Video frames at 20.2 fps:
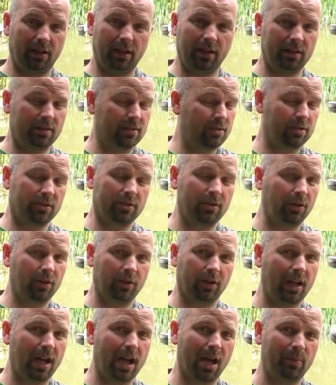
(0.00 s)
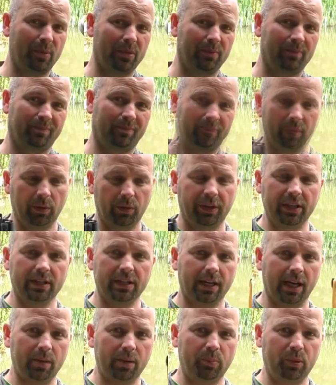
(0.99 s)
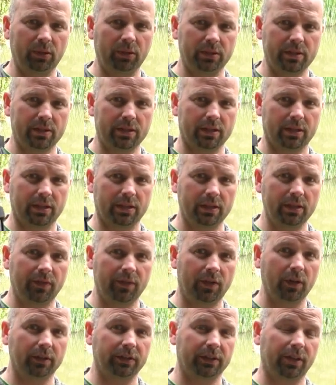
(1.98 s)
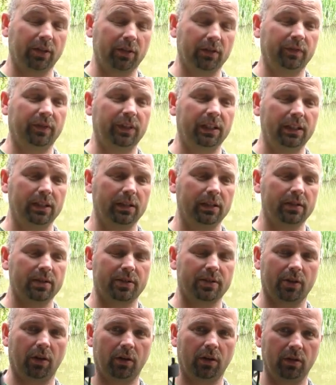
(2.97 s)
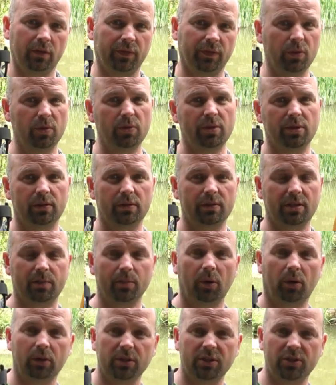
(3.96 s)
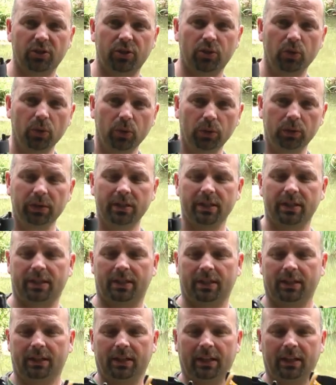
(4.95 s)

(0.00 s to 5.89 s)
It's just not going to happen. Now with these catapults, you've got the convenience of using small stones